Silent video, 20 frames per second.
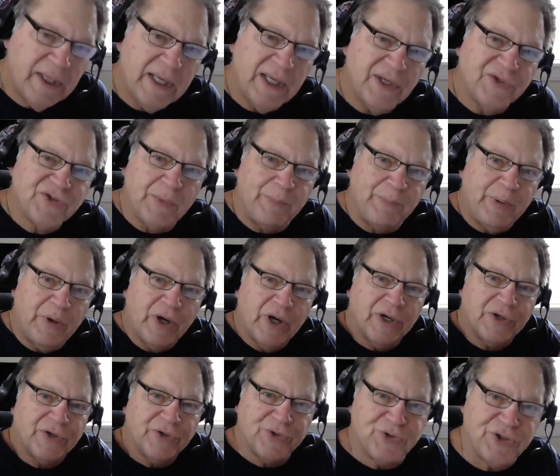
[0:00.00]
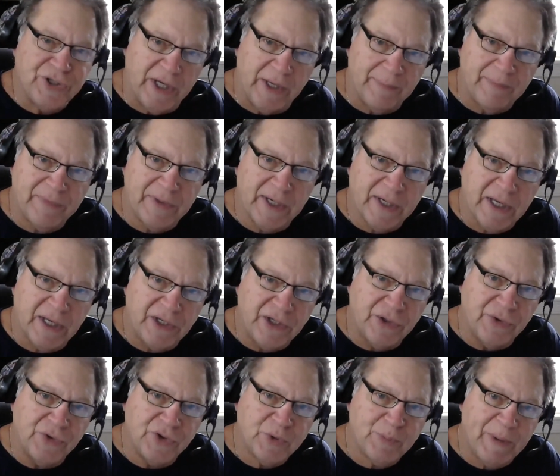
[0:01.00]
is a partnership that can
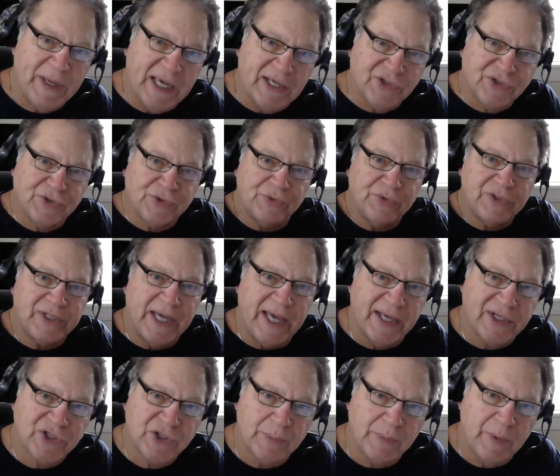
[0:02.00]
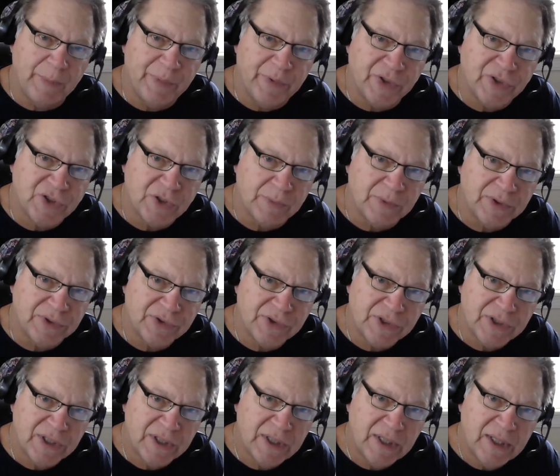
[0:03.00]
use pass-through taxable
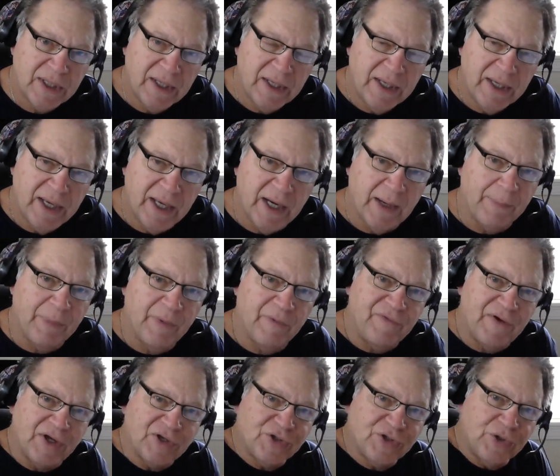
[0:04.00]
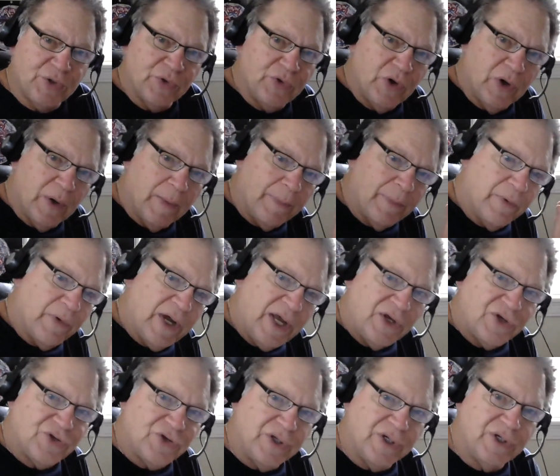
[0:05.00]
principles, and a professional
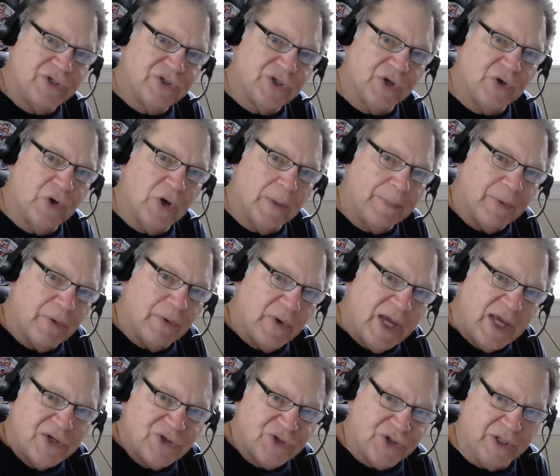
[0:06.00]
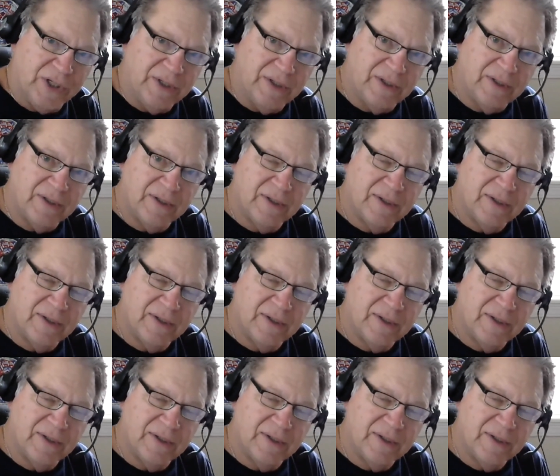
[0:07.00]
corporation is a corporation